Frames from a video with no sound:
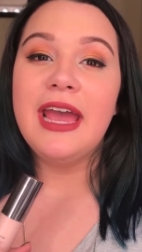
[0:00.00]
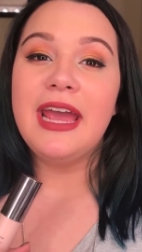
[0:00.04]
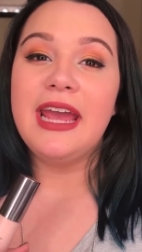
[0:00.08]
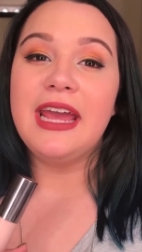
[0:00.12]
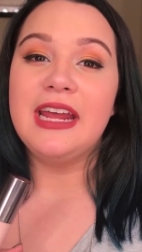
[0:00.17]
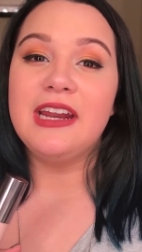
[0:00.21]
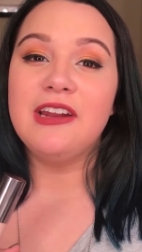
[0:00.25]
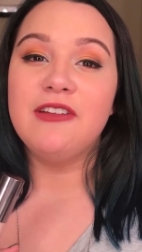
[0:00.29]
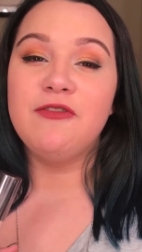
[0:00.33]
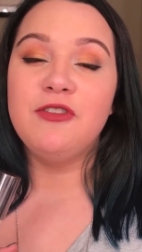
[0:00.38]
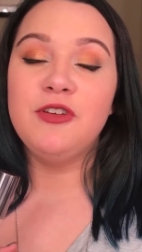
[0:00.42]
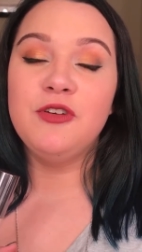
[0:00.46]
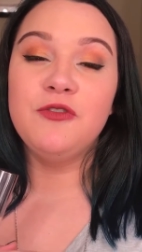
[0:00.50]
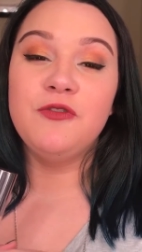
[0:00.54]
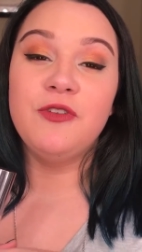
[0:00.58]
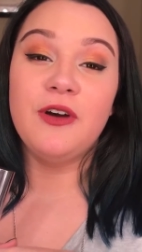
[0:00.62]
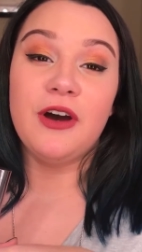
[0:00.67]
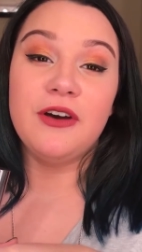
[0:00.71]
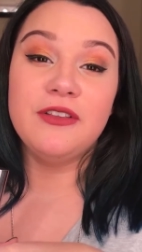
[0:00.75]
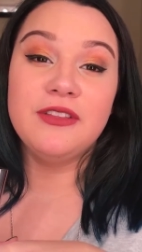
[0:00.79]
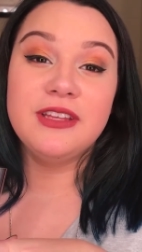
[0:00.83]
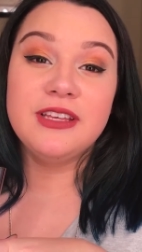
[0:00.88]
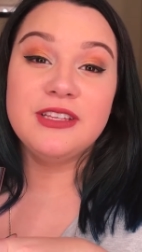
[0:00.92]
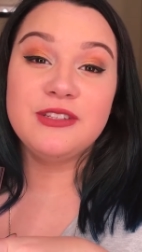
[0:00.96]
And if you
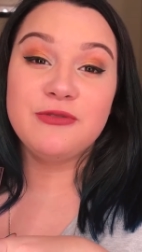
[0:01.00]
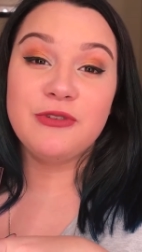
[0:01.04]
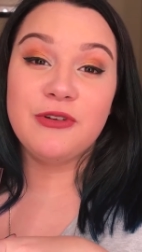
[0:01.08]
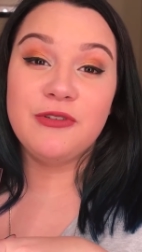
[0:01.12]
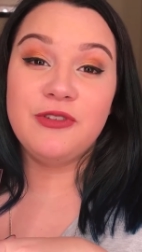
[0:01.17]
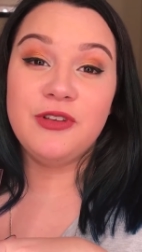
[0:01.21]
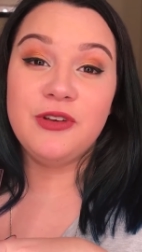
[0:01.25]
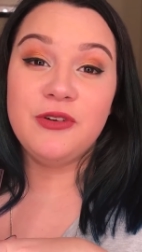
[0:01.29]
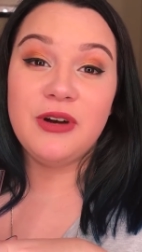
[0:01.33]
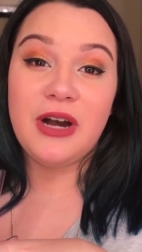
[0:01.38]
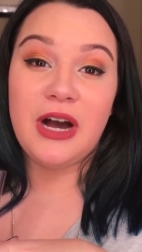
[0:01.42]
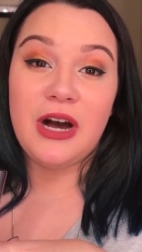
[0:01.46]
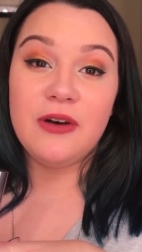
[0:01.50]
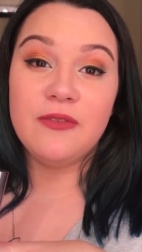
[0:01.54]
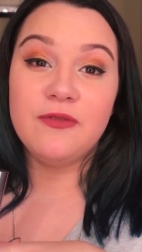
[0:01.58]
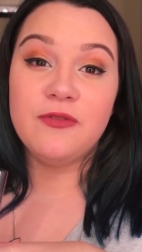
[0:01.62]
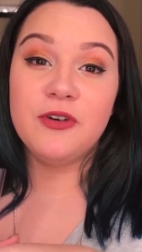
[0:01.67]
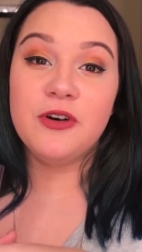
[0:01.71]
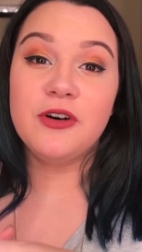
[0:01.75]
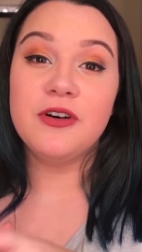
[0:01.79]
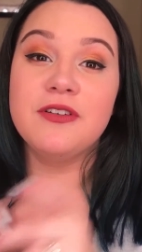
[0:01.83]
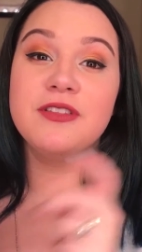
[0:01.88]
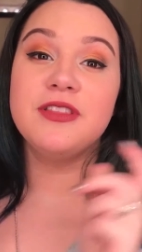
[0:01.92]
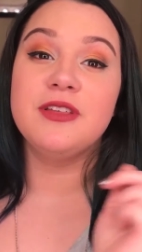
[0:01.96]
found this review
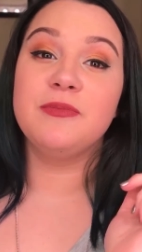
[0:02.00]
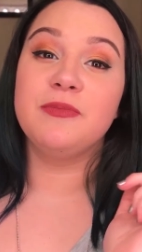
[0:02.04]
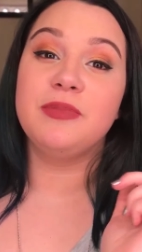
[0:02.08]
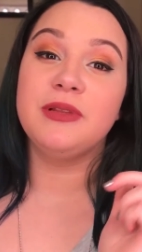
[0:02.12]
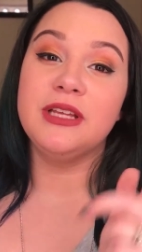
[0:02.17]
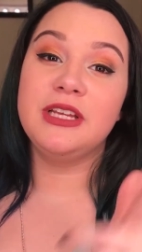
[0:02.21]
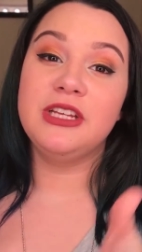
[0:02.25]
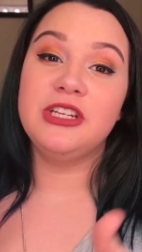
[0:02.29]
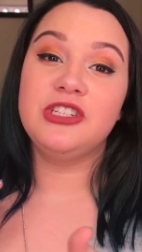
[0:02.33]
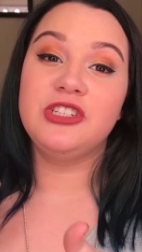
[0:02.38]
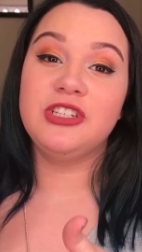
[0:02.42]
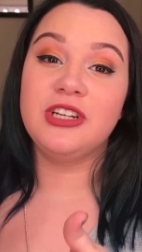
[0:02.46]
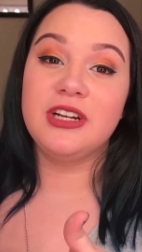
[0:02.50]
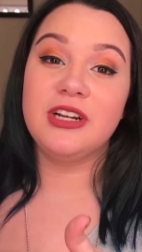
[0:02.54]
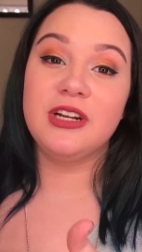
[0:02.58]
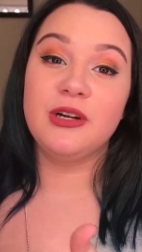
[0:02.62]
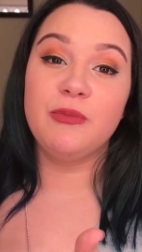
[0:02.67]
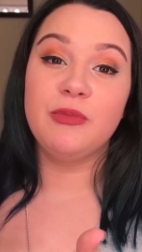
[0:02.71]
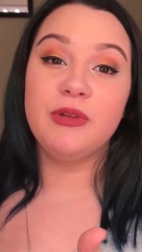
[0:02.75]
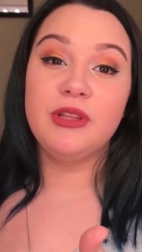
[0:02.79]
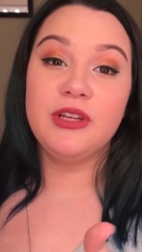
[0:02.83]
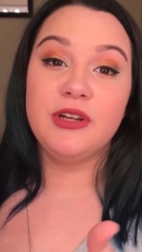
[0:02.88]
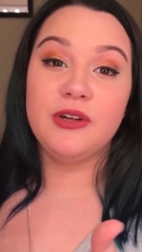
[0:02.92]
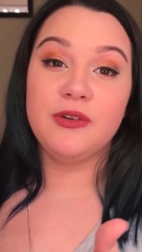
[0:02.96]
helpful, then please share
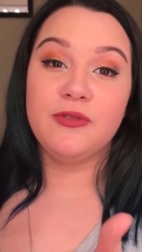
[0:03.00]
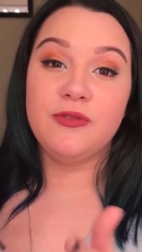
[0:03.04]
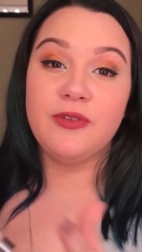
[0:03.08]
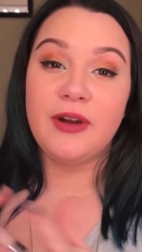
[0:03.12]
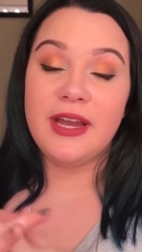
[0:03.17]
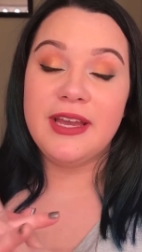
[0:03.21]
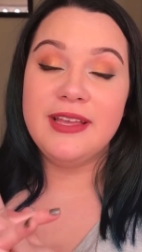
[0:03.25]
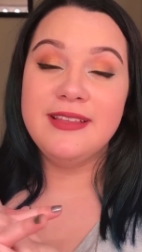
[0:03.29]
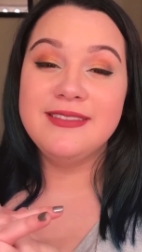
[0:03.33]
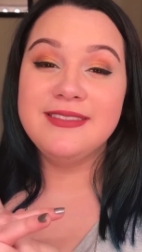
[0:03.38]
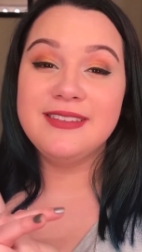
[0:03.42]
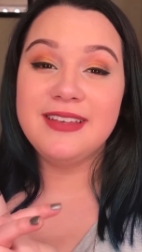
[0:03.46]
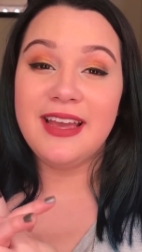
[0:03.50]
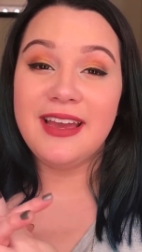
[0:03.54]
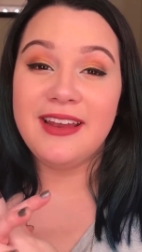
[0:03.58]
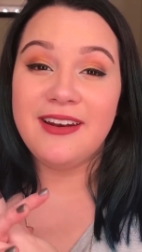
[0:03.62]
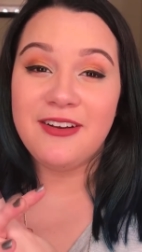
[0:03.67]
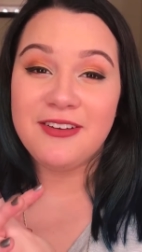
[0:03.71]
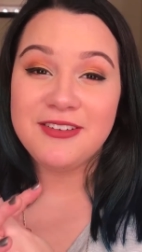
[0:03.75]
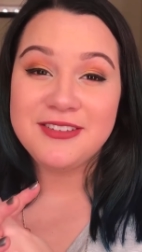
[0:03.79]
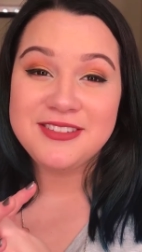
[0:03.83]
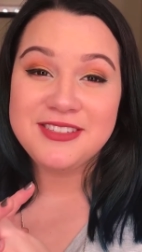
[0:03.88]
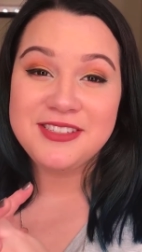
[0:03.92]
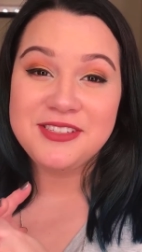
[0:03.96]
it with your friends. And
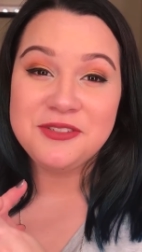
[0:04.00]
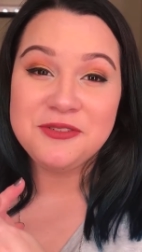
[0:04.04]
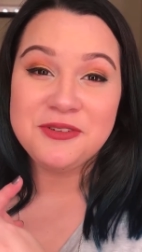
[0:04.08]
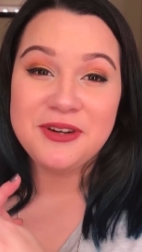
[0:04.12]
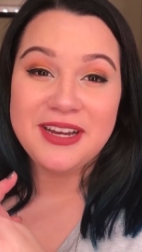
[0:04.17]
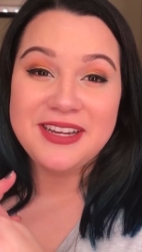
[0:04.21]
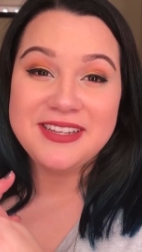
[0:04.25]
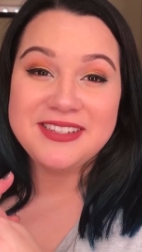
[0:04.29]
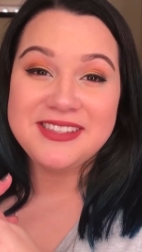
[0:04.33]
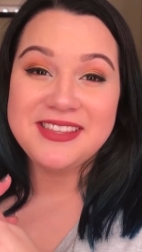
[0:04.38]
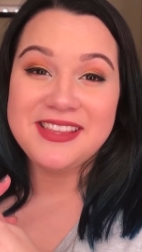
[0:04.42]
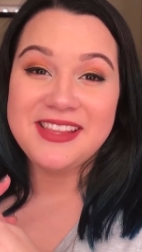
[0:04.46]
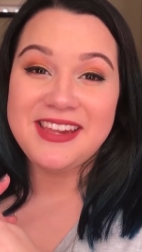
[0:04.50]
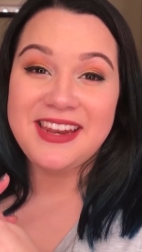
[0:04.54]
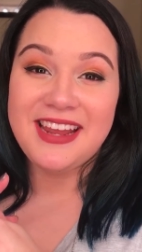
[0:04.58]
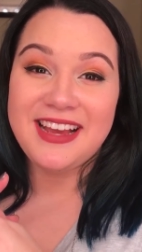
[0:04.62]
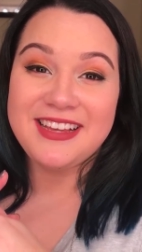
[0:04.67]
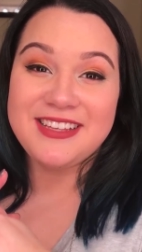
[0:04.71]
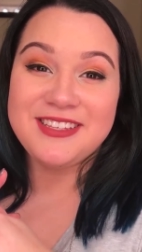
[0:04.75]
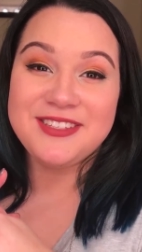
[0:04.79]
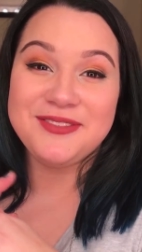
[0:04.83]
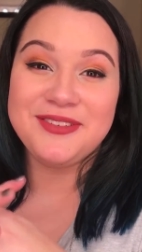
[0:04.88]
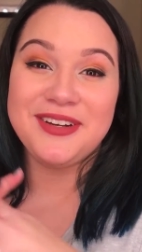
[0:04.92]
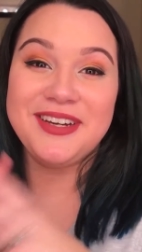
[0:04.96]
I'll see you guys in the
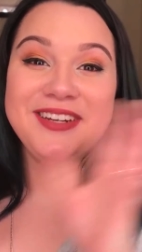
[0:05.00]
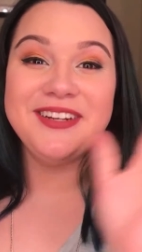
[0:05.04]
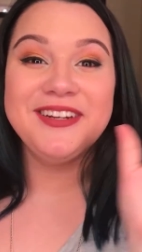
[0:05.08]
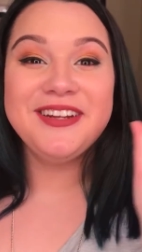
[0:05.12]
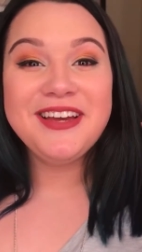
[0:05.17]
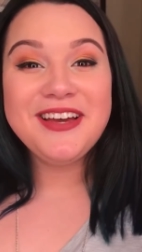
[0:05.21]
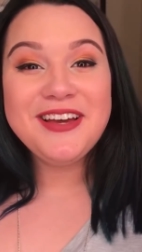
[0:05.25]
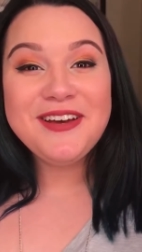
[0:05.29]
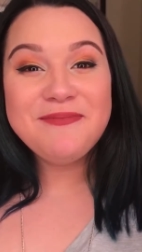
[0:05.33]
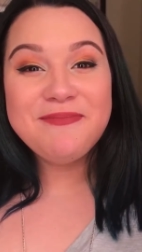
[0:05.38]
next one.